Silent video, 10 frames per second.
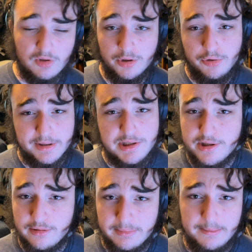Grid
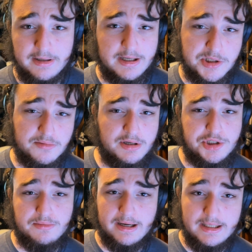2, maybe not so much.
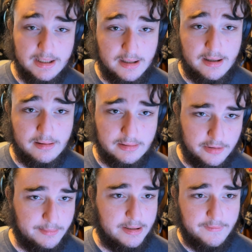You might need a
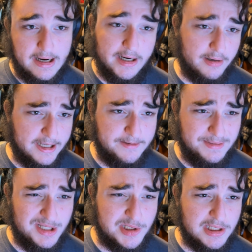little bit of a higher end
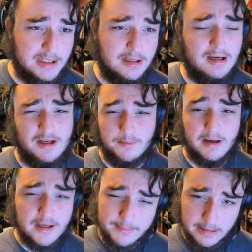PC. You might
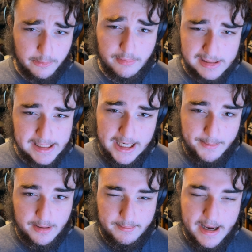not be able to run that game
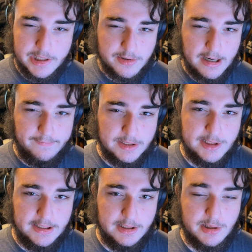on max graphics
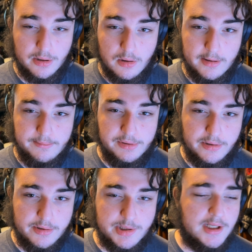settings on all
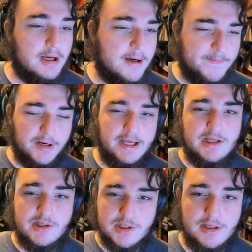computers, but
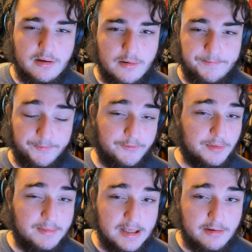it's still, for
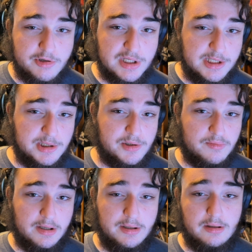me, it was easy to
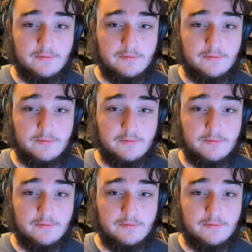run.